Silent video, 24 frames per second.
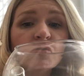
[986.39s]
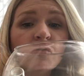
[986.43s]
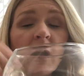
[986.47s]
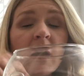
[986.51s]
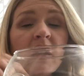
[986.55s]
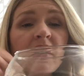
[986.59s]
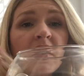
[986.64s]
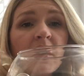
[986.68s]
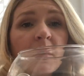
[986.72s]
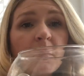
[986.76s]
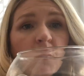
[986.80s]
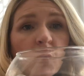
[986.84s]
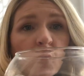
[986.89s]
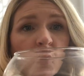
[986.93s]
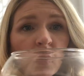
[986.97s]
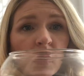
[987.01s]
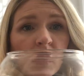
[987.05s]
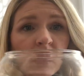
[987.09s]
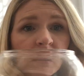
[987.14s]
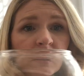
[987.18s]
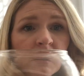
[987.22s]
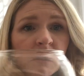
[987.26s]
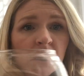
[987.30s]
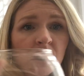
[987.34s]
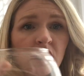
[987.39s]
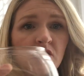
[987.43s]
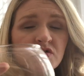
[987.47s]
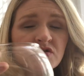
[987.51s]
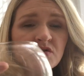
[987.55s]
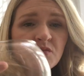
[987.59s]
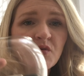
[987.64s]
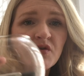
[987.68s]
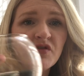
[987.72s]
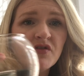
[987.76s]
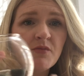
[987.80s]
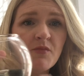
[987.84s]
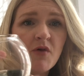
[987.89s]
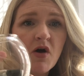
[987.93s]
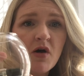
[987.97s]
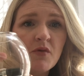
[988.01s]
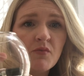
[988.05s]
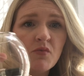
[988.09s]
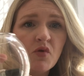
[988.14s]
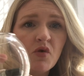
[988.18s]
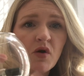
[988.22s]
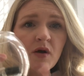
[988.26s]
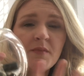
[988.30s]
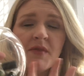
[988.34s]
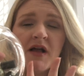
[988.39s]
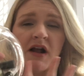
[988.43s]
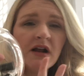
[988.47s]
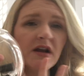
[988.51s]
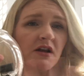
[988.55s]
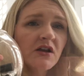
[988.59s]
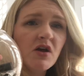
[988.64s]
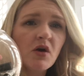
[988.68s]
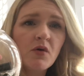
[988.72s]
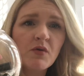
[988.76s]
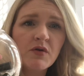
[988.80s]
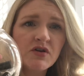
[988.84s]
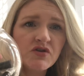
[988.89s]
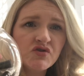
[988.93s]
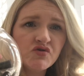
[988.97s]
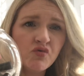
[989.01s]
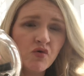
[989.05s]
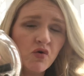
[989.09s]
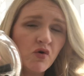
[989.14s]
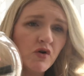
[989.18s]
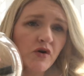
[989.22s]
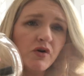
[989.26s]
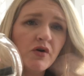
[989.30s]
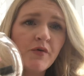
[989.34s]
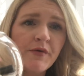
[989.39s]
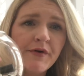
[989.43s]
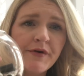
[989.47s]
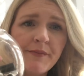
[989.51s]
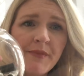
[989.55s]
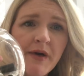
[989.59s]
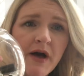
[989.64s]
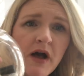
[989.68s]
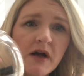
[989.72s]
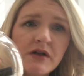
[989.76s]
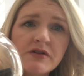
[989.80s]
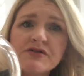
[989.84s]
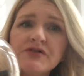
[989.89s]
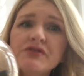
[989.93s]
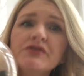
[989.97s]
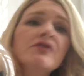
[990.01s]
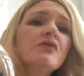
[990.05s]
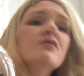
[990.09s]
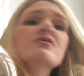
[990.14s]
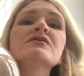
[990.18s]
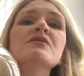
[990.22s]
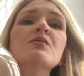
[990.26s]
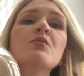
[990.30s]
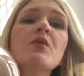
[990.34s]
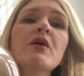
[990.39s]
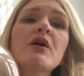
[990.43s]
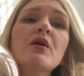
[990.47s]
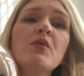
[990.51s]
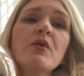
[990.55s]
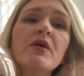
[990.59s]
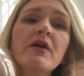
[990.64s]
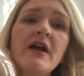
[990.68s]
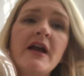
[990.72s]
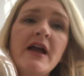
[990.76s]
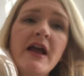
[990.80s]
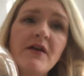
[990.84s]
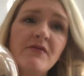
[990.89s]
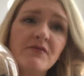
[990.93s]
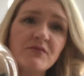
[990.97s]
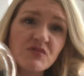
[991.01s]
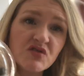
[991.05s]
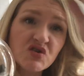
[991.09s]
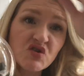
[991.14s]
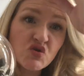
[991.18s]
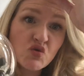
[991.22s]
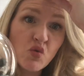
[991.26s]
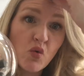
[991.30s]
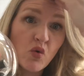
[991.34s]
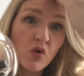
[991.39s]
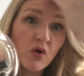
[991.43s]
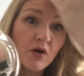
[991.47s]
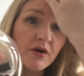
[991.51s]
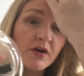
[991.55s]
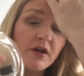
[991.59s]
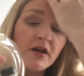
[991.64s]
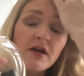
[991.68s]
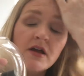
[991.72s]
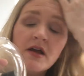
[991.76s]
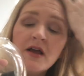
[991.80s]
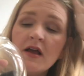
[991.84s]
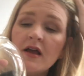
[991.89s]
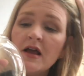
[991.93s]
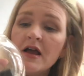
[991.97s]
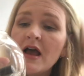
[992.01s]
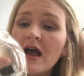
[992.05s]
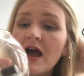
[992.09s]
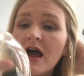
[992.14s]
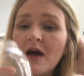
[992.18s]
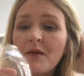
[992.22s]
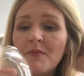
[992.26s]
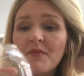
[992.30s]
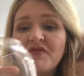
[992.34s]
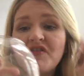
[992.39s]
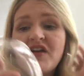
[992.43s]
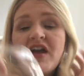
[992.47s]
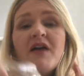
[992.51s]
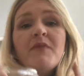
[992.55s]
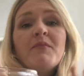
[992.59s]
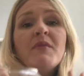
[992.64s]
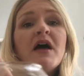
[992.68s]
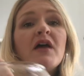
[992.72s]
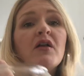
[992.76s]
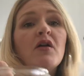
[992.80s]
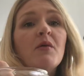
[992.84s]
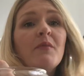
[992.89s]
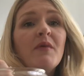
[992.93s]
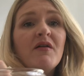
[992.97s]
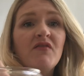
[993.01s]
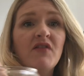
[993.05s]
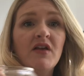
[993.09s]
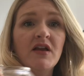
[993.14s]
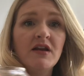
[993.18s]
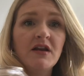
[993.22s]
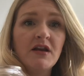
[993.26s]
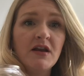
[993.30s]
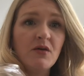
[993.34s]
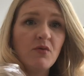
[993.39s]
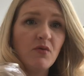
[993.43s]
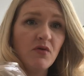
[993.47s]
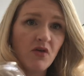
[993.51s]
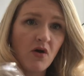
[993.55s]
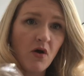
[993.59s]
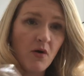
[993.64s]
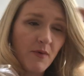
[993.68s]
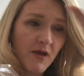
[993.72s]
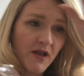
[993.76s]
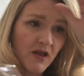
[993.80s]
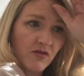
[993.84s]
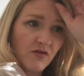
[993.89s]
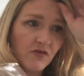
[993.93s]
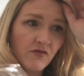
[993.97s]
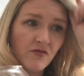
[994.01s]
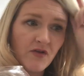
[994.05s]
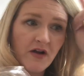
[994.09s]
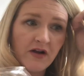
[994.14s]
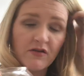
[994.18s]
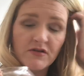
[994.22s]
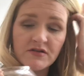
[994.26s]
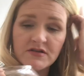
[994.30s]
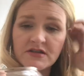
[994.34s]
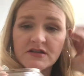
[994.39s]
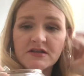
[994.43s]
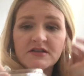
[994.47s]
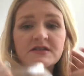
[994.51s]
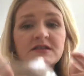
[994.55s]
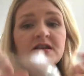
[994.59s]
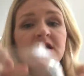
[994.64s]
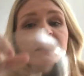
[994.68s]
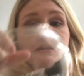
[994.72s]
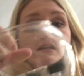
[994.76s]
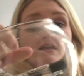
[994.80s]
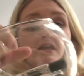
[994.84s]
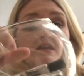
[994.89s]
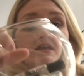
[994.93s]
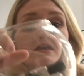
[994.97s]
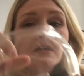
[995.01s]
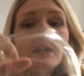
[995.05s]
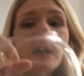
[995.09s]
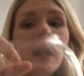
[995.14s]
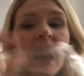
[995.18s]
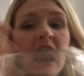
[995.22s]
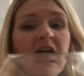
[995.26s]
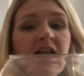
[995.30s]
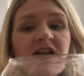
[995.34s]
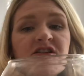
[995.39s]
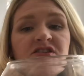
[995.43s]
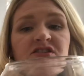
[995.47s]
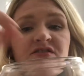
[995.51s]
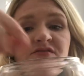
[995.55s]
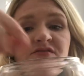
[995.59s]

try them more, you know, to put them on more. I'm not gonna go in a drawer, go in a box, or go somewhere where I have them stored um, if I have them out on my vanity with all my other fragrances. And I